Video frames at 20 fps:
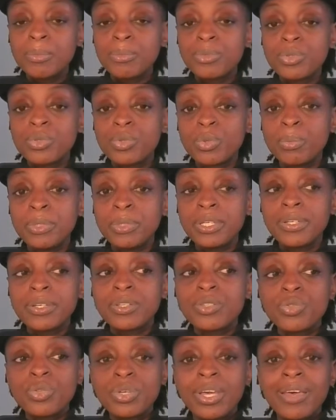so
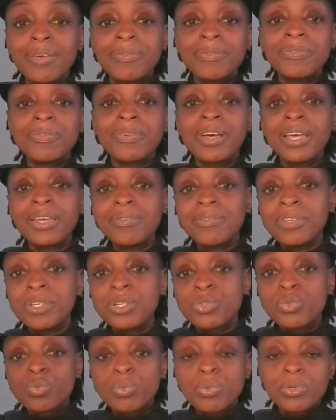because you have 5
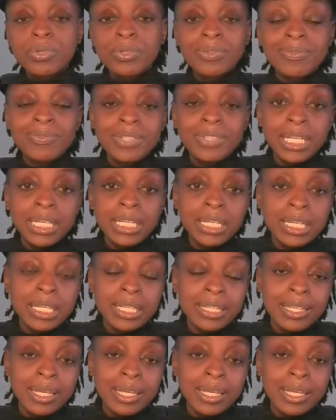years worth of data,